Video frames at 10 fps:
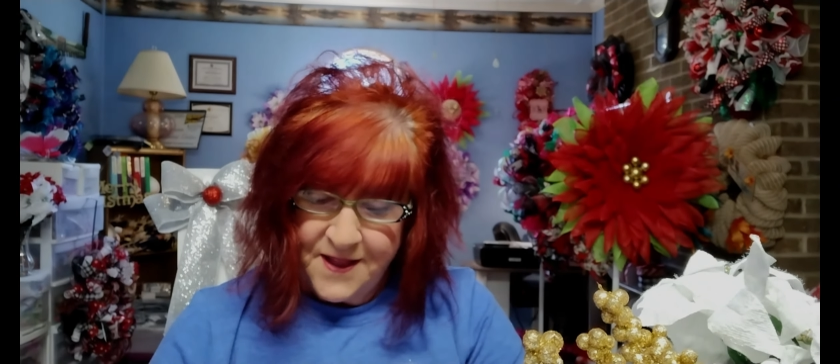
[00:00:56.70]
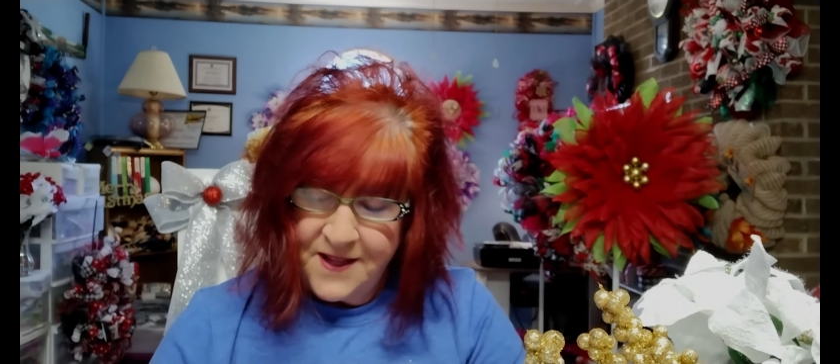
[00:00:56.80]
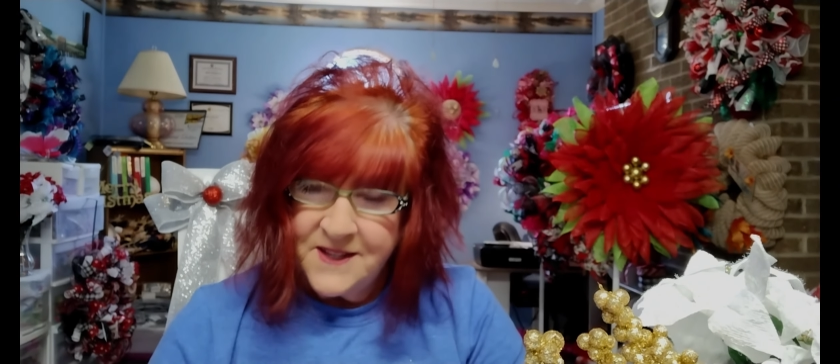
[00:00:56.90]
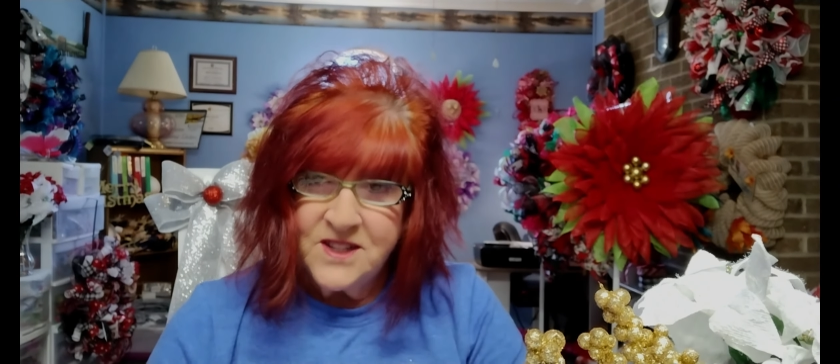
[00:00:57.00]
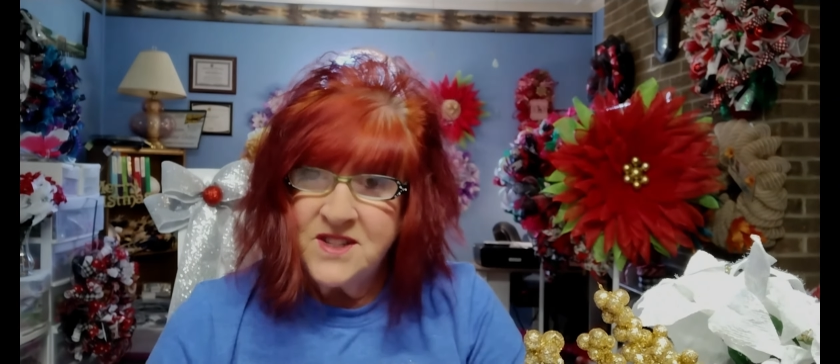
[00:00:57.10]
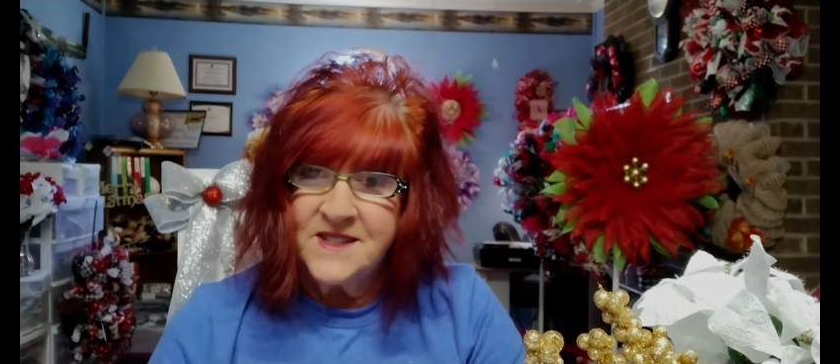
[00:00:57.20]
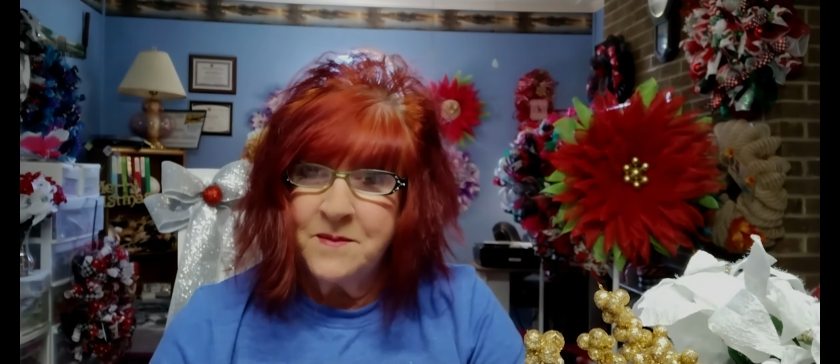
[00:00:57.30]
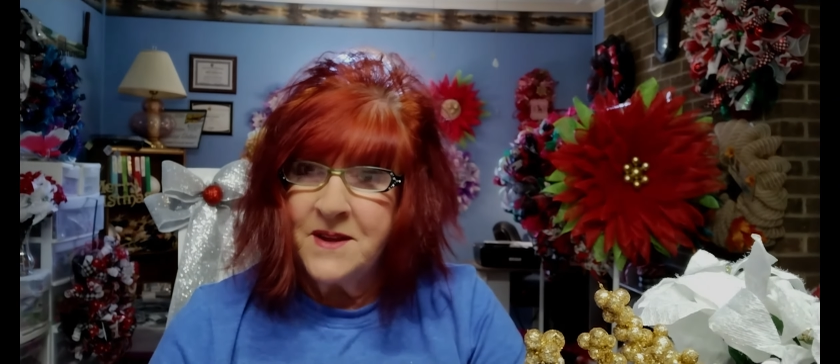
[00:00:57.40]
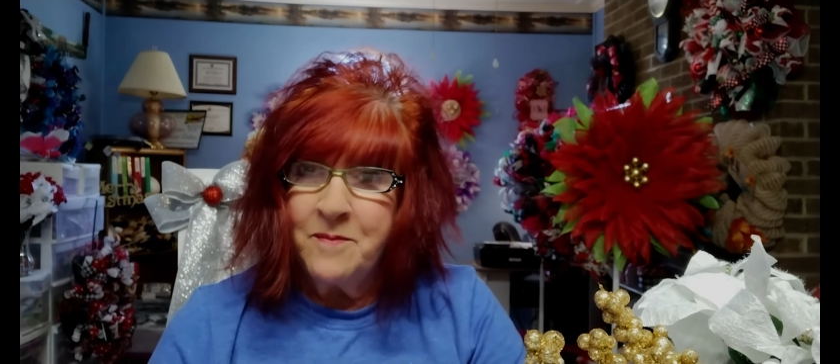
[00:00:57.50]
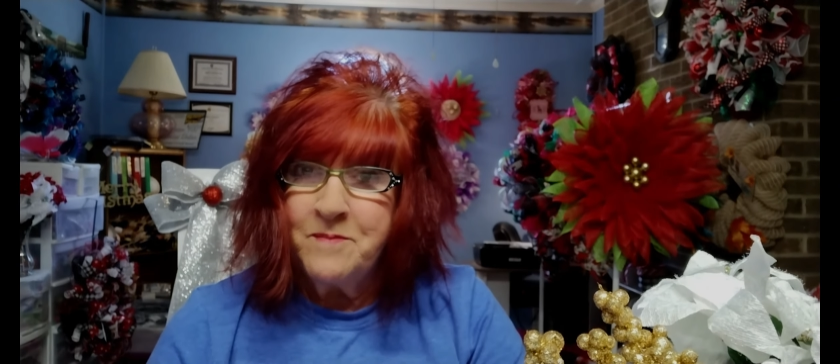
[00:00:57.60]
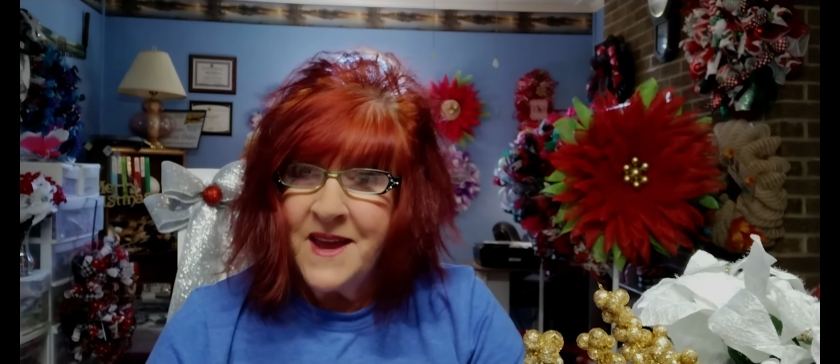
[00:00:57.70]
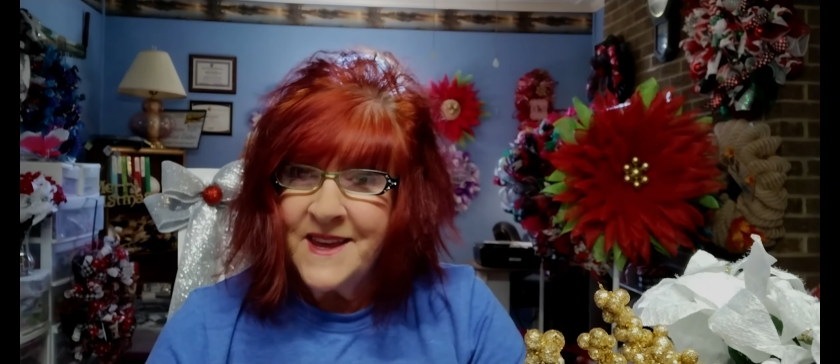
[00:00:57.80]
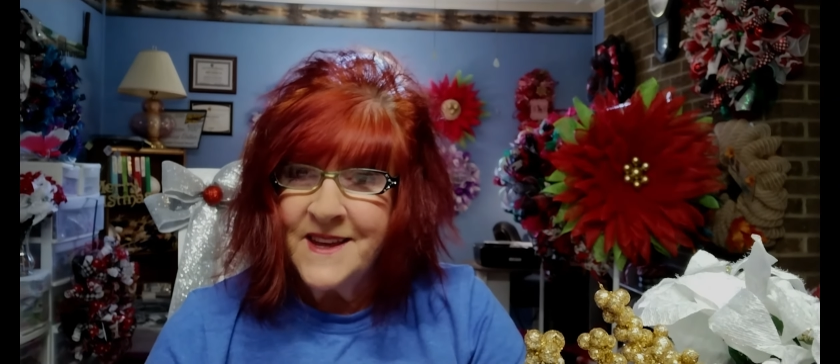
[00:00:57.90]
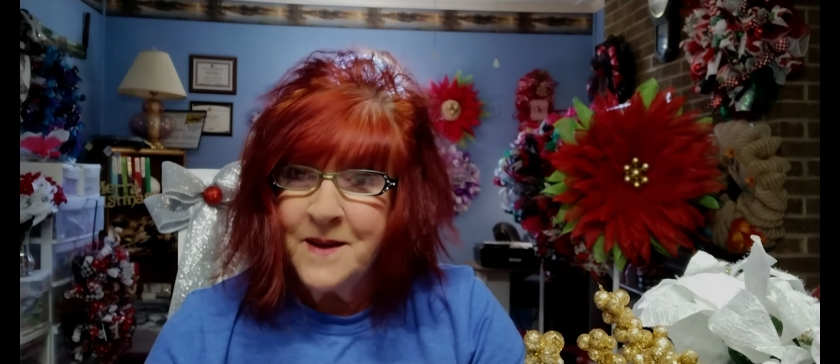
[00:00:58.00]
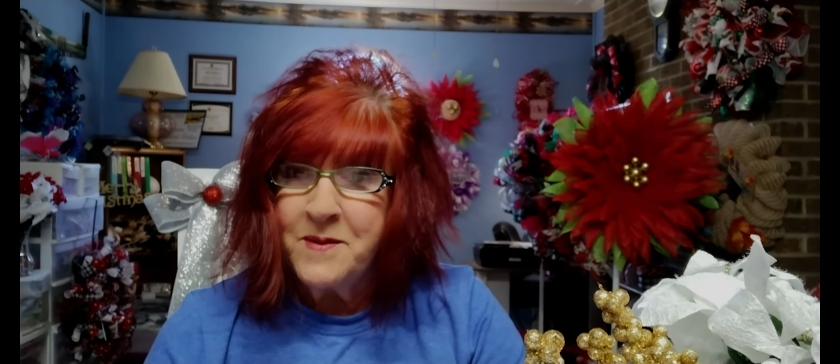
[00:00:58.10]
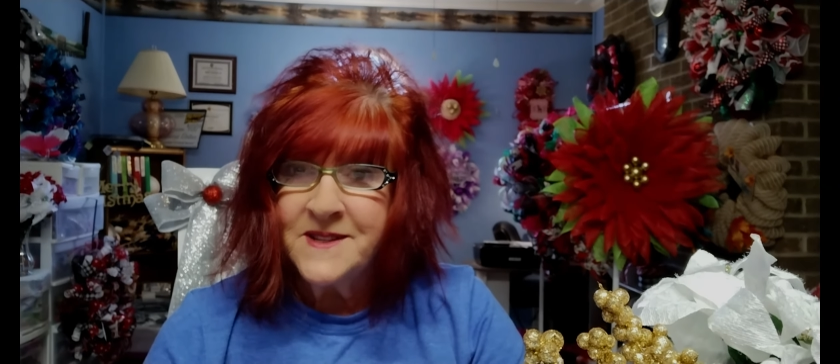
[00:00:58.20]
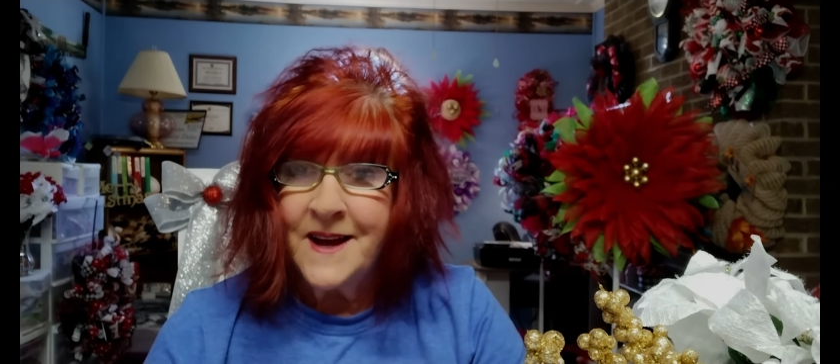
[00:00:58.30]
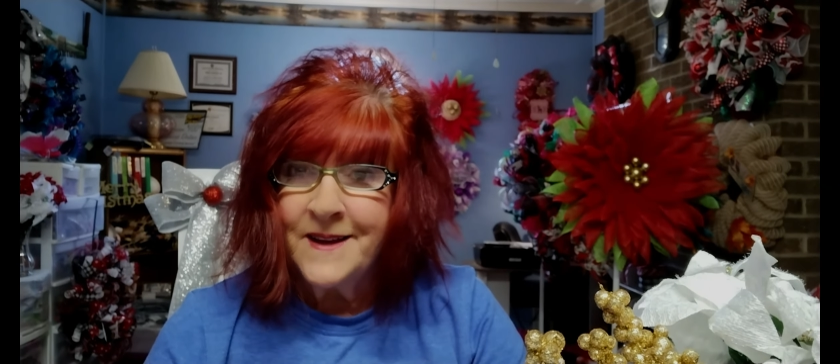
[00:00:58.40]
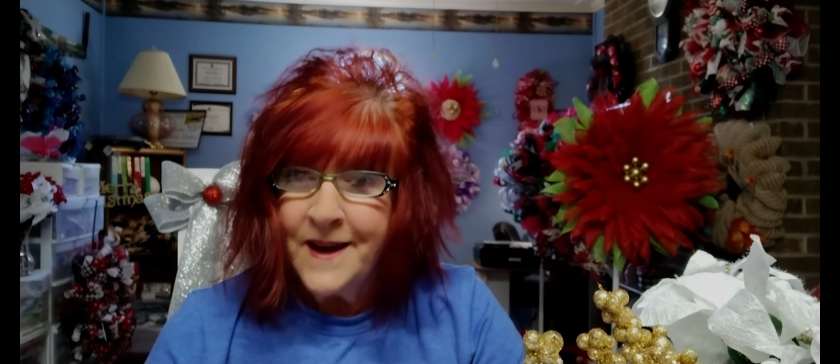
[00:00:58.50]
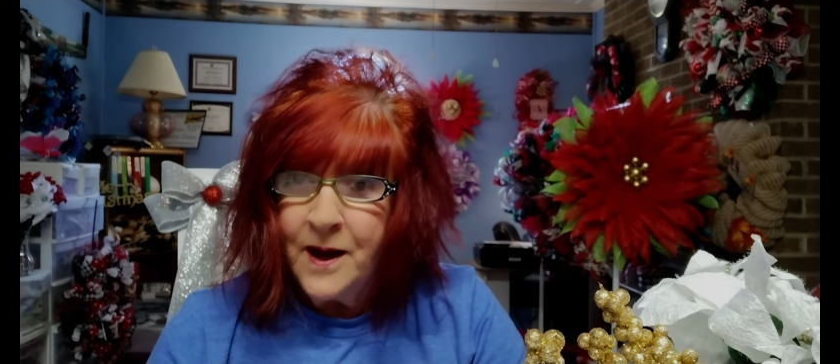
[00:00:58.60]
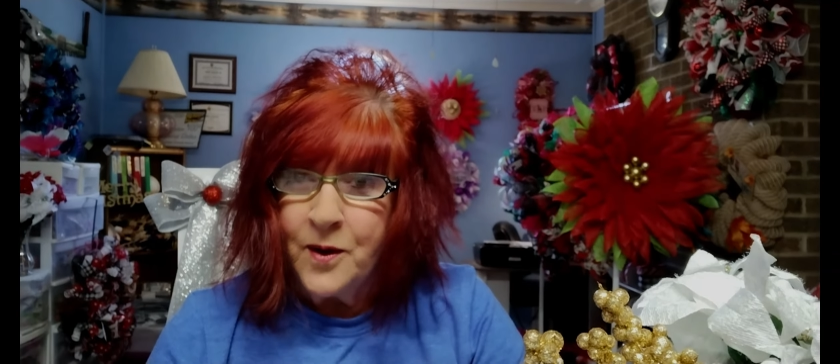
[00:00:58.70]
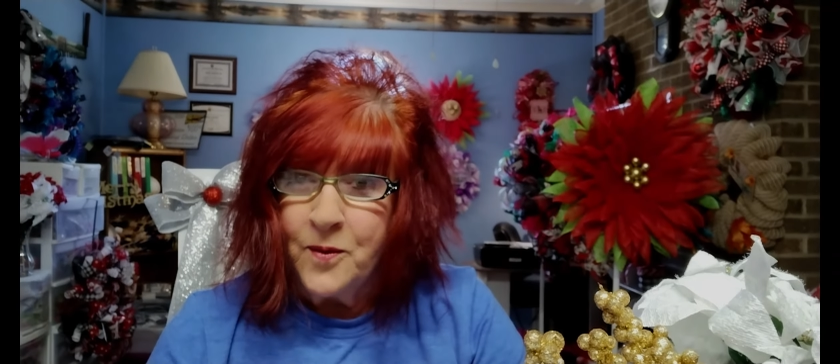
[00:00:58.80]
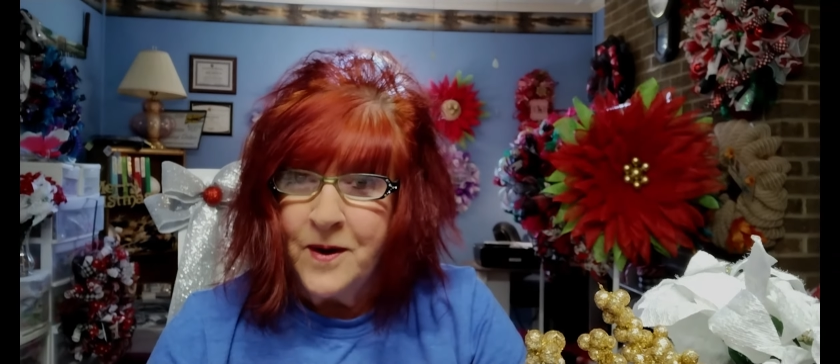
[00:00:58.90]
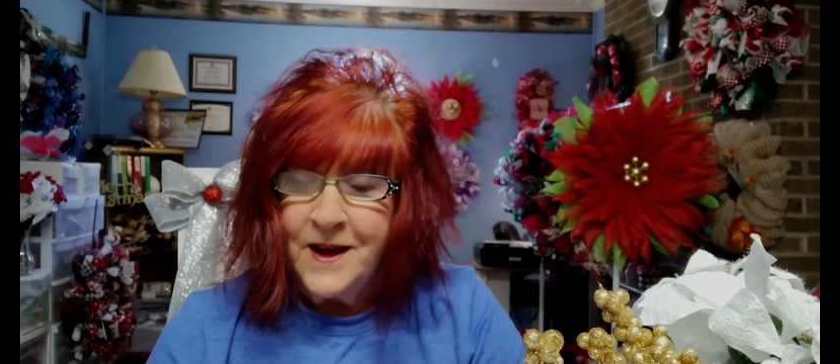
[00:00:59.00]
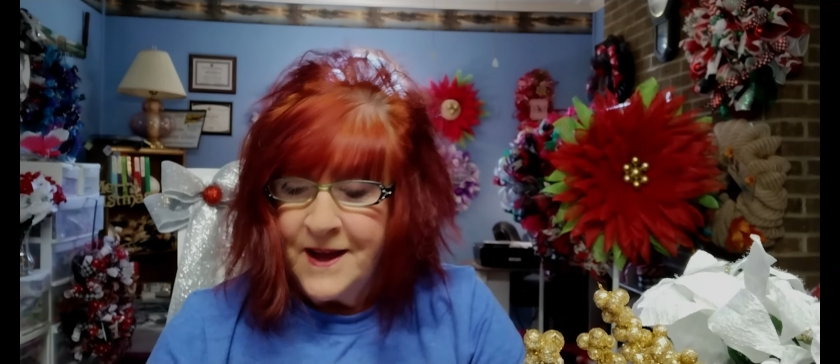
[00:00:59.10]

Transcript: And this is just something I'm making up as I go.